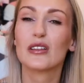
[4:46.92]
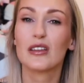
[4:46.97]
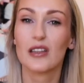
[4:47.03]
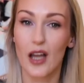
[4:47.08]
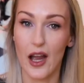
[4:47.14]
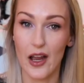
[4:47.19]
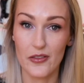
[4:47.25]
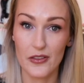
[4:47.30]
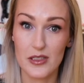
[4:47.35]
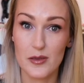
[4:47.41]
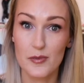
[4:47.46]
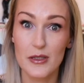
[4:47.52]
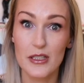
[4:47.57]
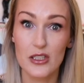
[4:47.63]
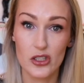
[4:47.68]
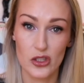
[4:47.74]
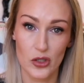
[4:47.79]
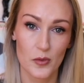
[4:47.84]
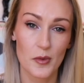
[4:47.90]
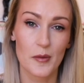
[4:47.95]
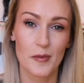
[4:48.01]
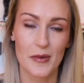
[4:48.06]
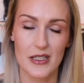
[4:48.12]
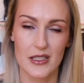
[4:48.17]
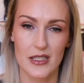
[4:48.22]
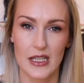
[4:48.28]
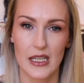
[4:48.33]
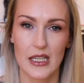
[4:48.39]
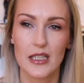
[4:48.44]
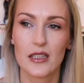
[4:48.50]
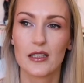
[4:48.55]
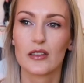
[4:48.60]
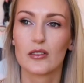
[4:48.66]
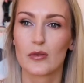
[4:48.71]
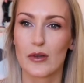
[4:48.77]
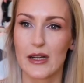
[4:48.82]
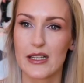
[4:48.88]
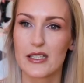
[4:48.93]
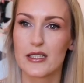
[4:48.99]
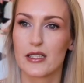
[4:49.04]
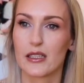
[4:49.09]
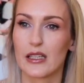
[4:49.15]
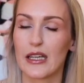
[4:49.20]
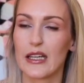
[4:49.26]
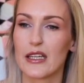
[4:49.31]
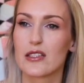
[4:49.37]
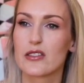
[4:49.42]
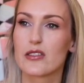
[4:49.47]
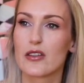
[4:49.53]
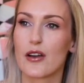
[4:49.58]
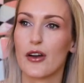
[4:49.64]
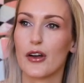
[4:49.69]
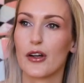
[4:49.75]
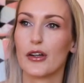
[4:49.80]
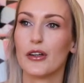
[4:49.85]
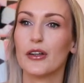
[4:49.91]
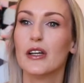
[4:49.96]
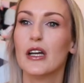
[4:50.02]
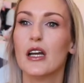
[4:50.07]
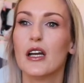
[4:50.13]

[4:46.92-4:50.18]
life has been super busy recently, so